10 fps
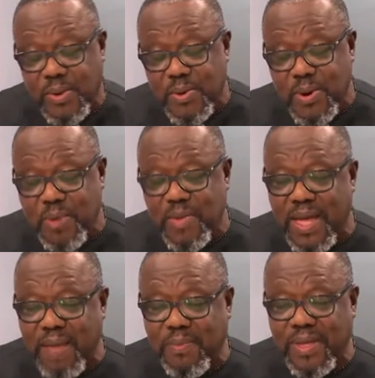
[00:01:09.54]
he would not be
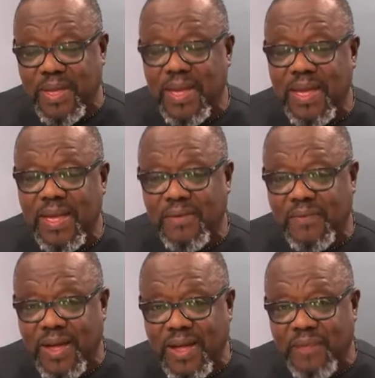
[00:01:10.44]
happy if
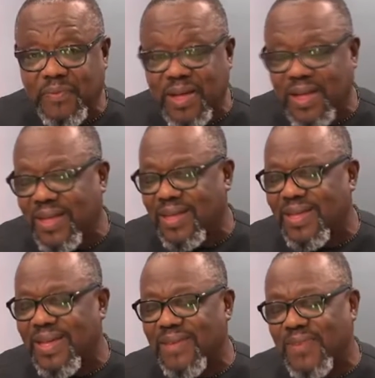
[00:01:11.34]
you're mentioning this.
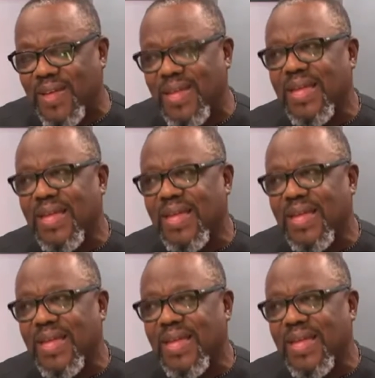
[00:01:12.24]
Yeah. But that's not